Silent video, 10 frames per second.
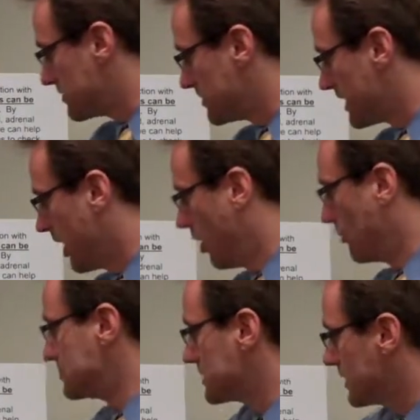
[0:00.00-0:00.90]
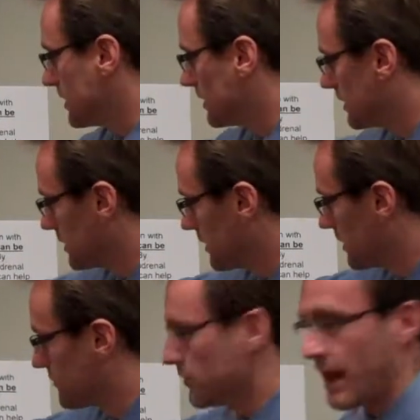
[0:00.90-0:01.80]
can be helped
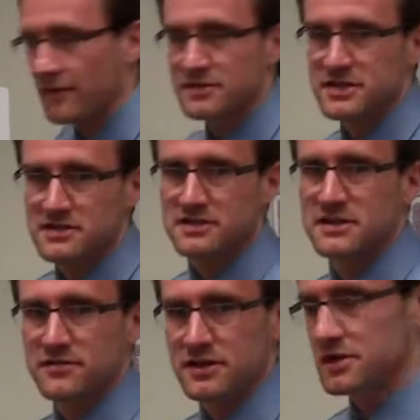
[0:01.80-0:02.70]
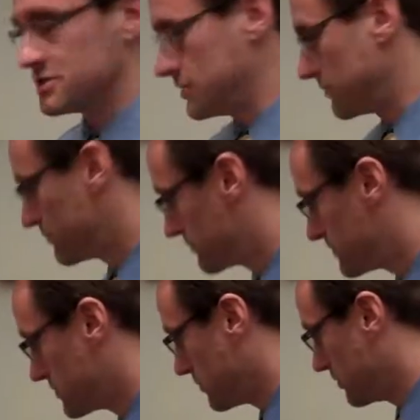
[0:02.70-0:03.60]
if you have a sensitivity issue.
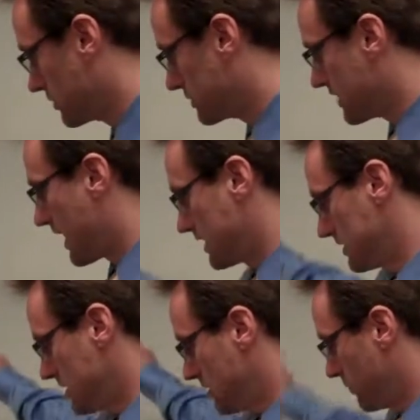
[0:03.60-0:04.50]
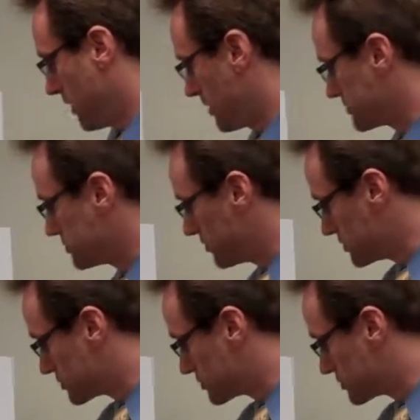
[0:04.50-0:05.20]
So we look at that. We also do